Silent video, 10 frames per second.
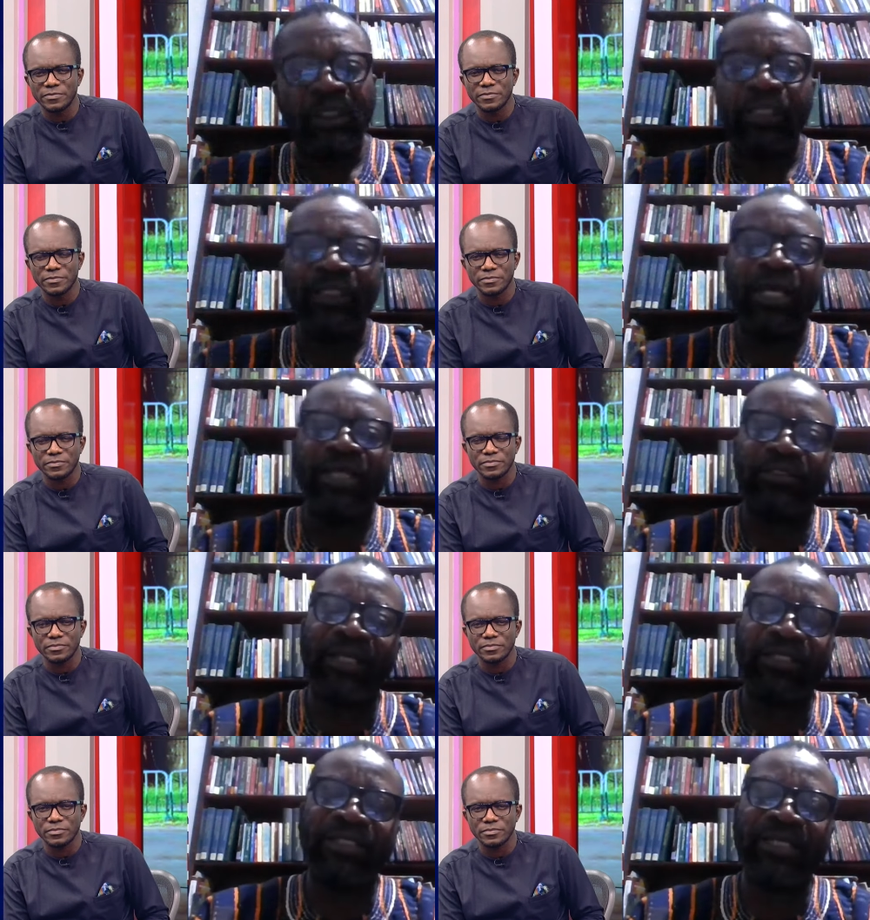Speaker 1: Yes, there
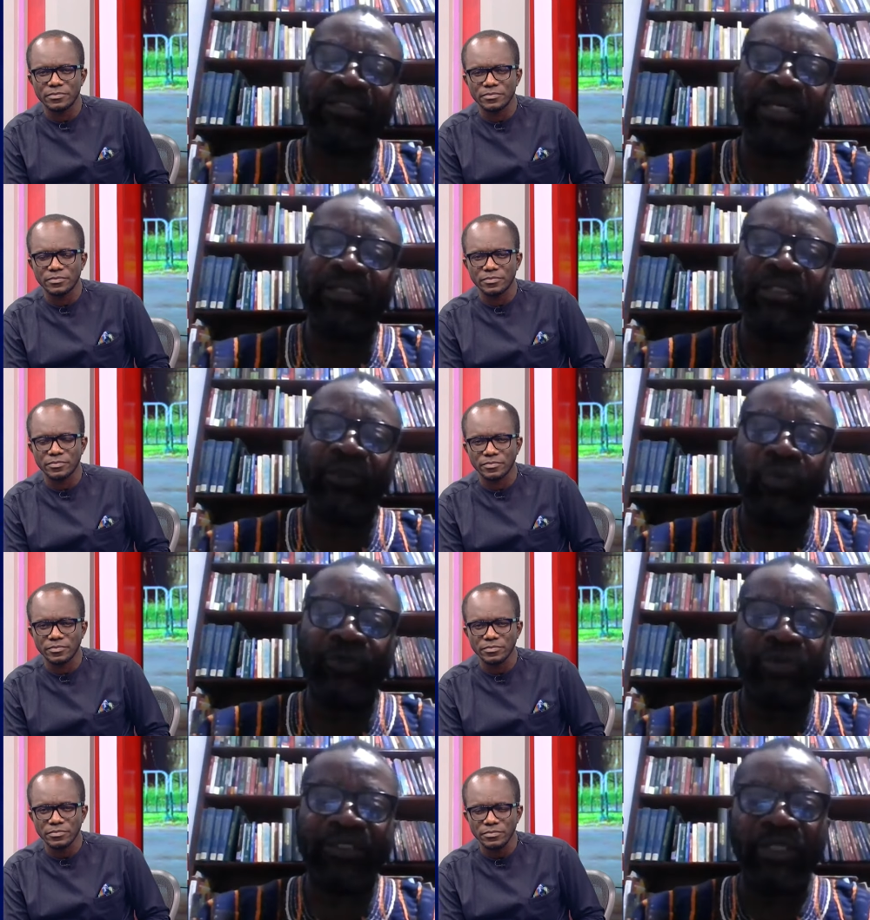is a sense in what
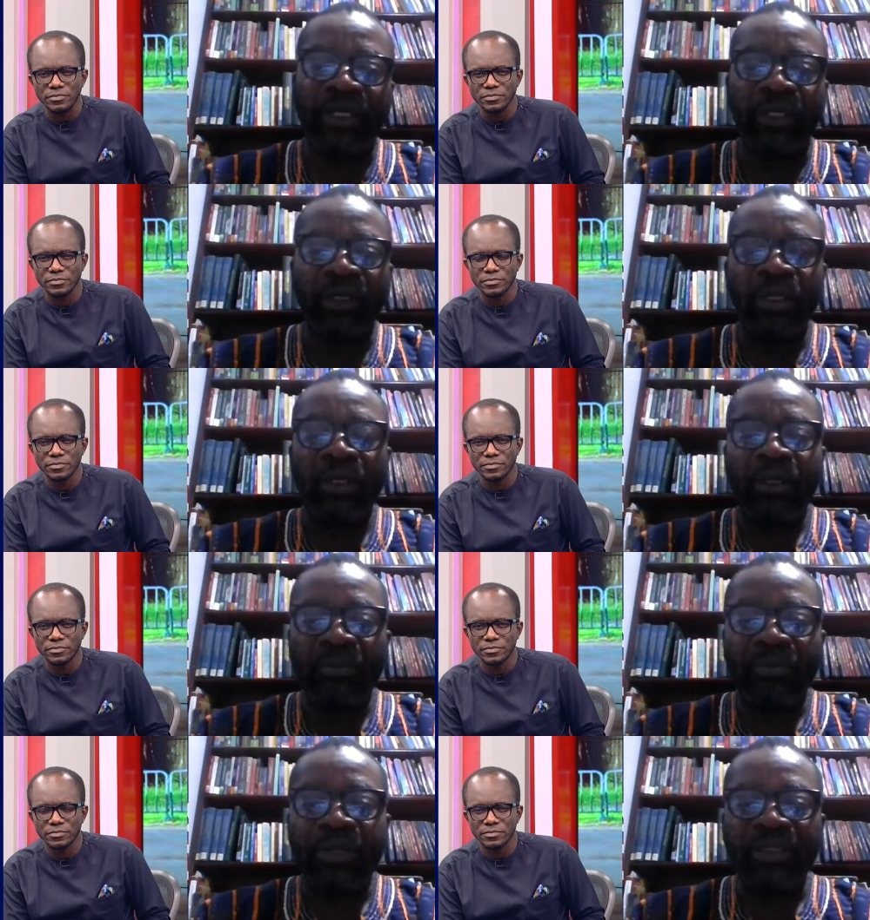you are saying.
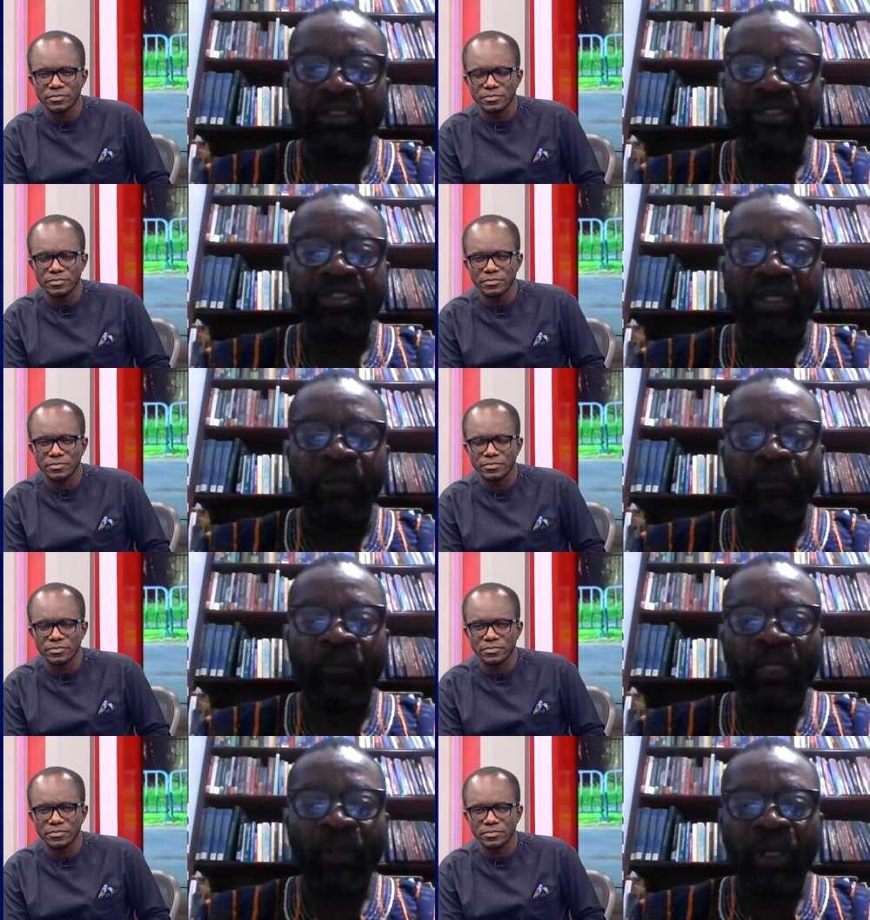But Izzy,
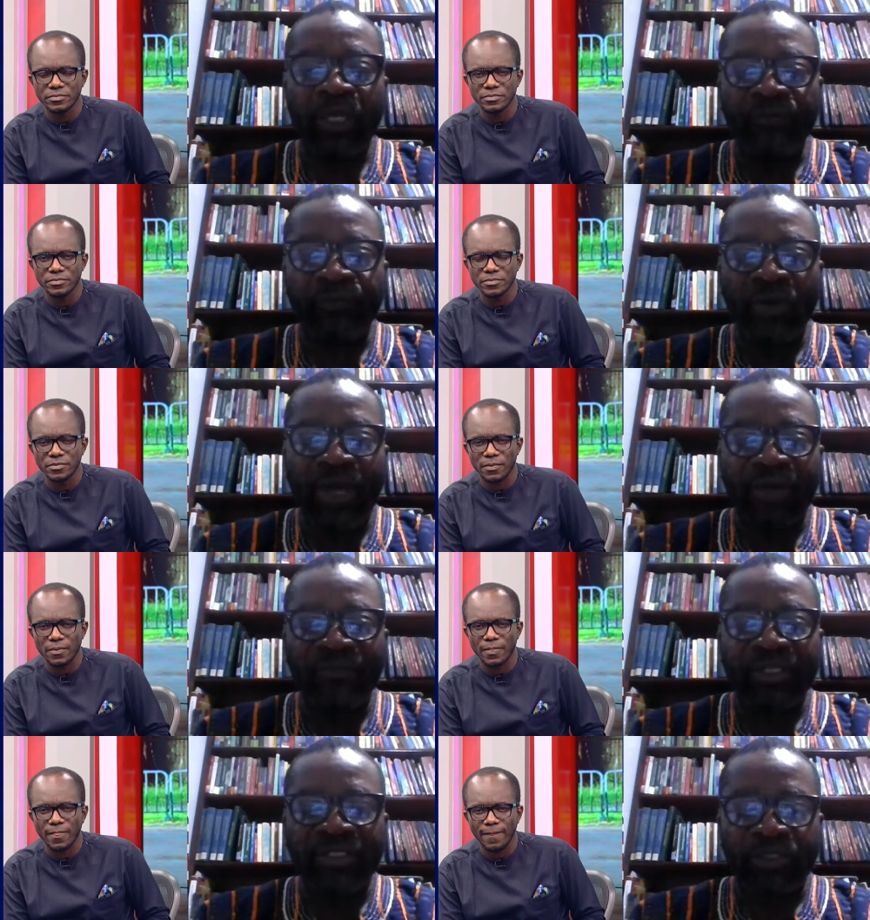if you have
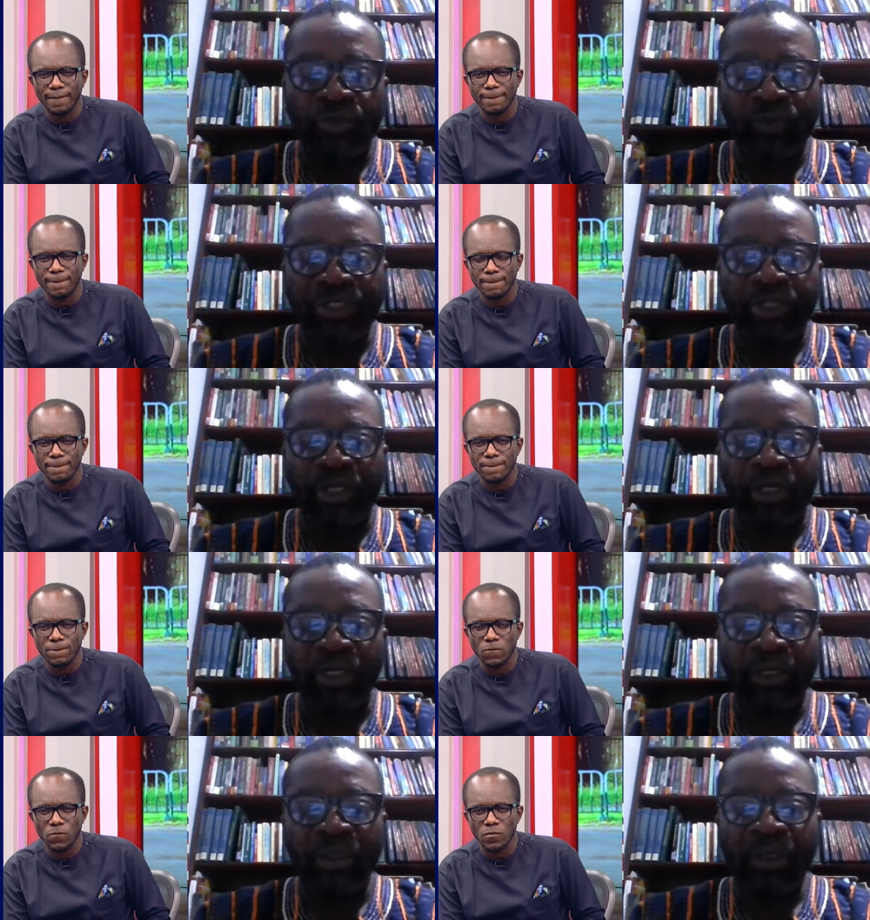this situation
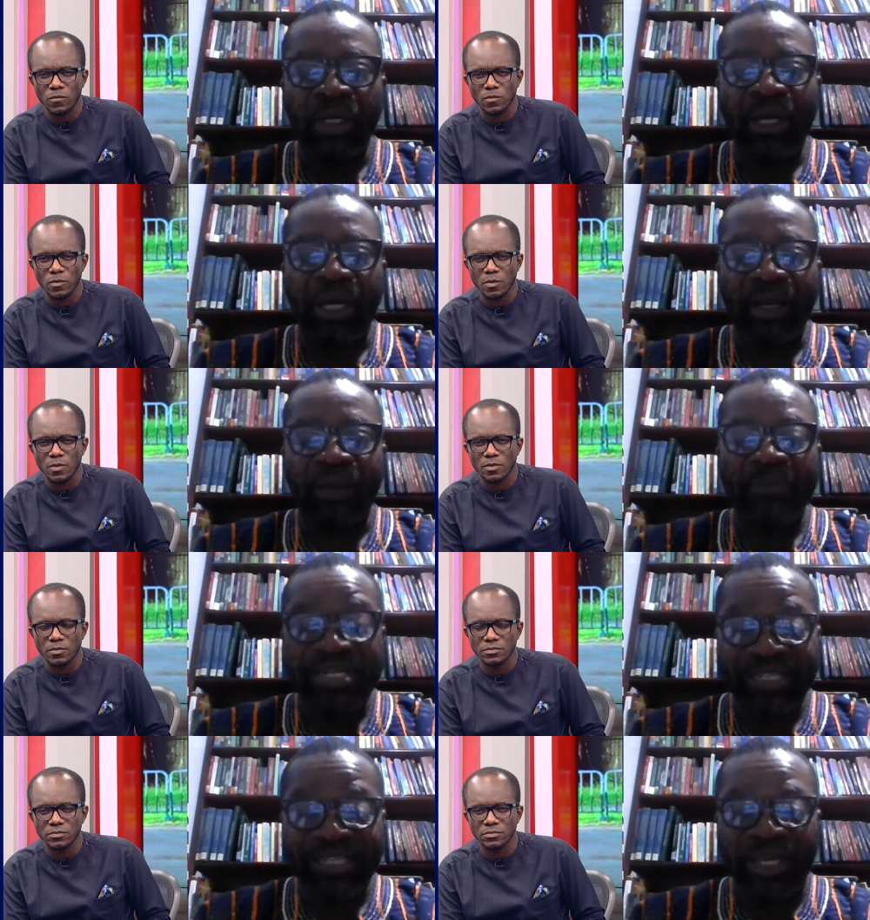
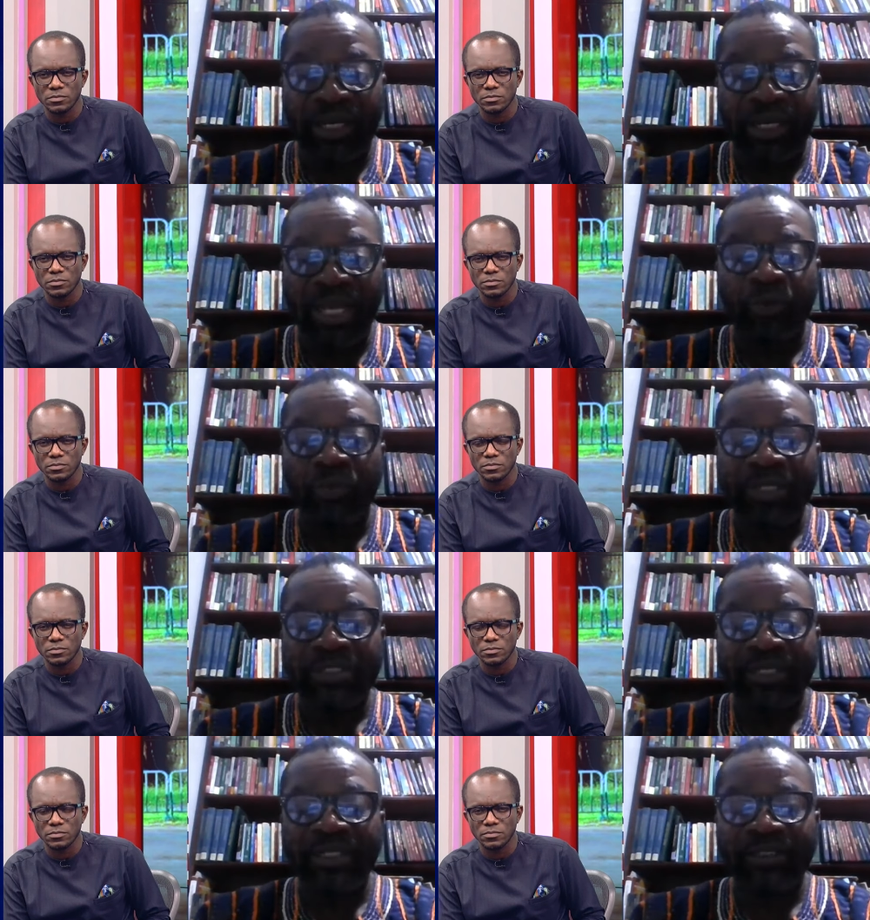maintained, that you
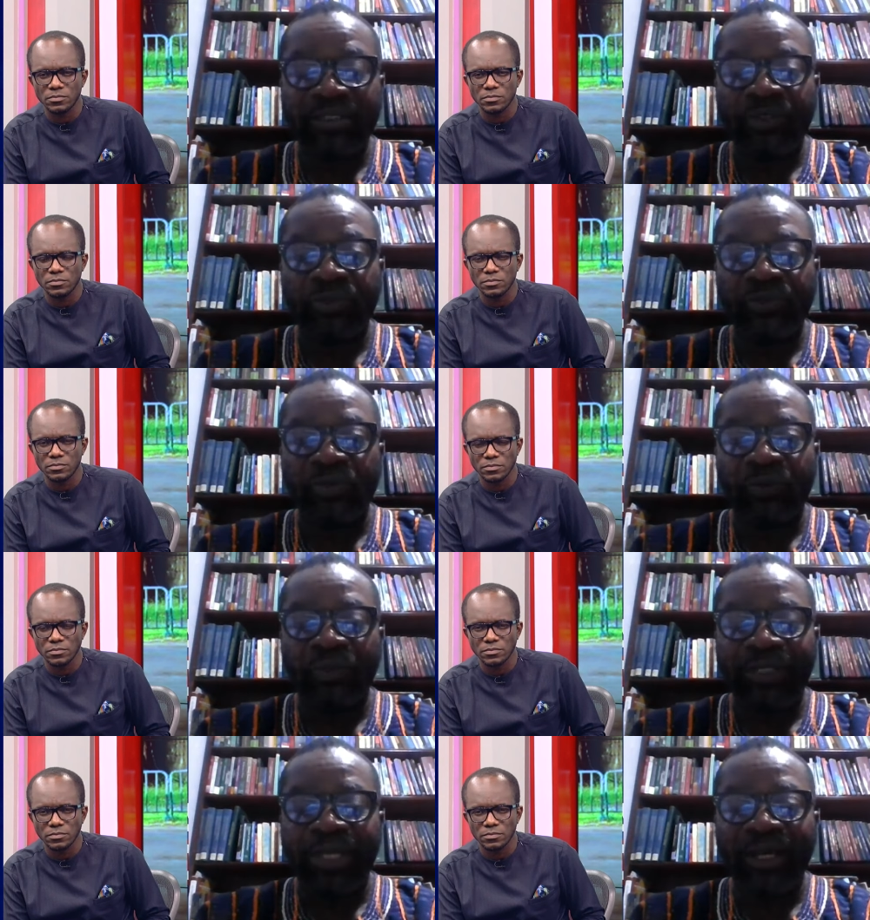maintain the status quo,
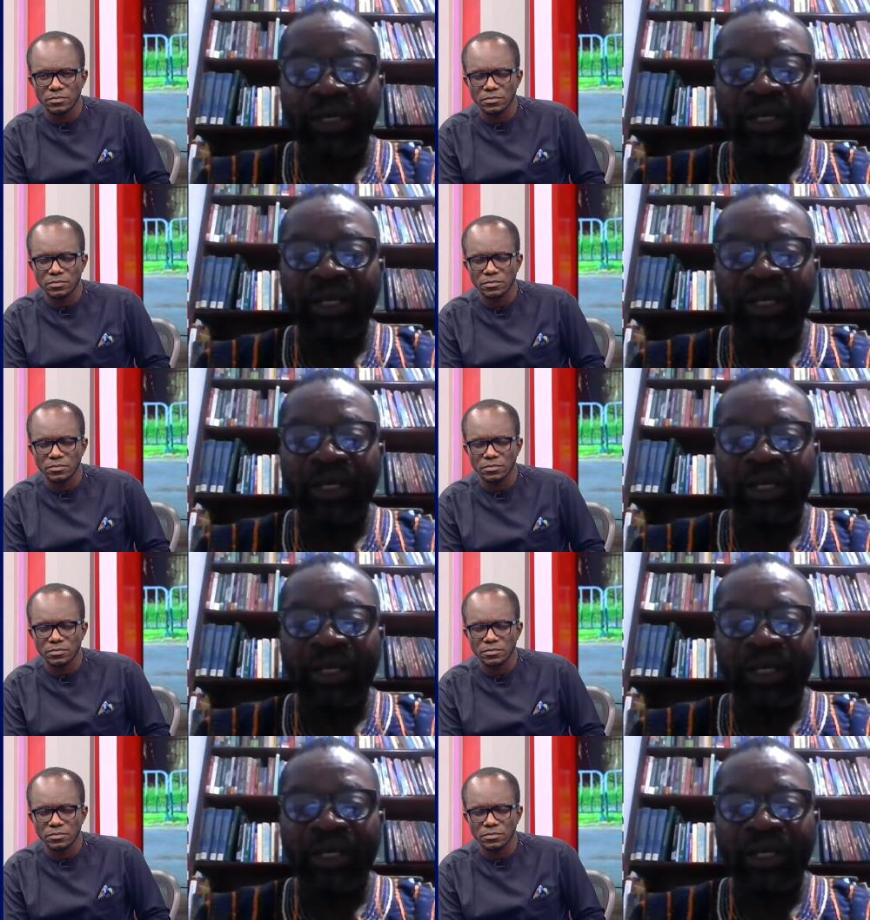then